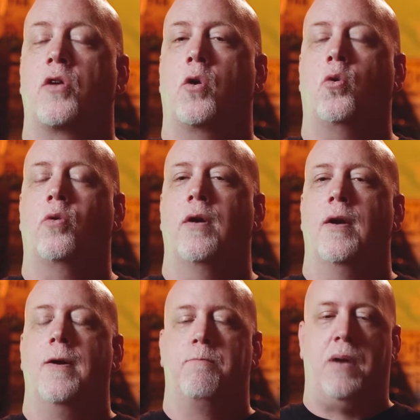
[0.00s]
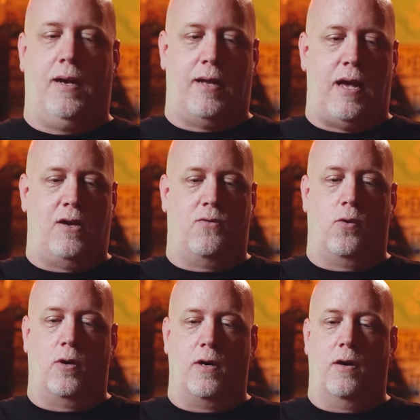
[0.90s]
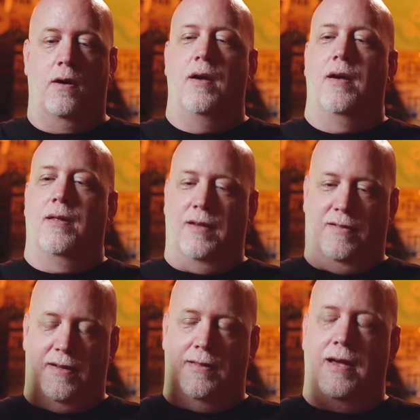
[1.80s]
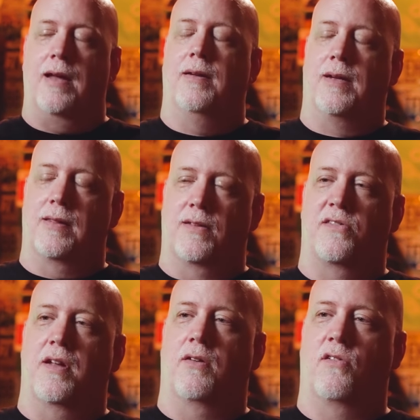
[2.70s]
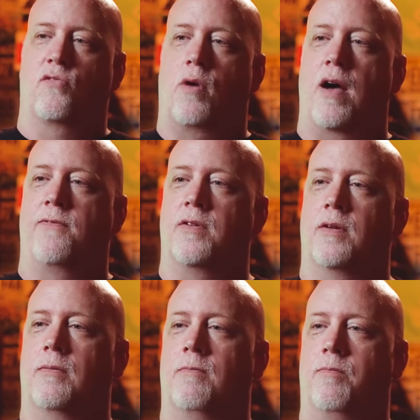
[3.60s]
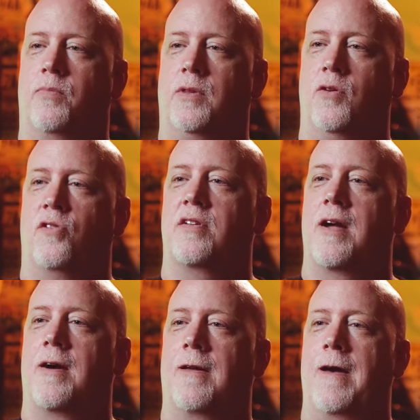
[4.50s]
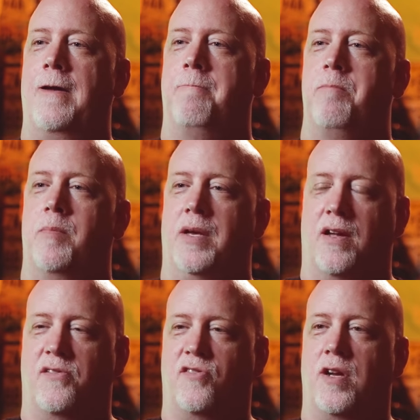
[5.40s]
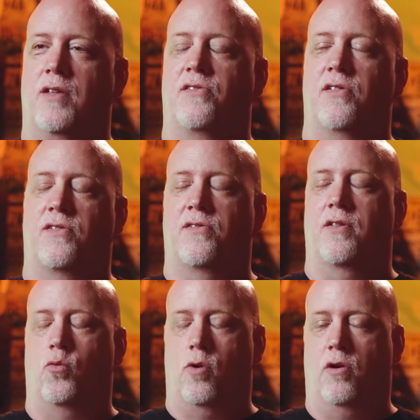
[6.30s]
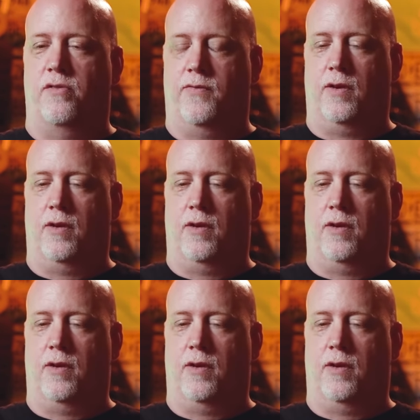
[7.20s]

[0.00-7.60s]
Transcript: told by Lyle Royer. They said they had to get the senator's wife to UCLA because she had cysts on the walls of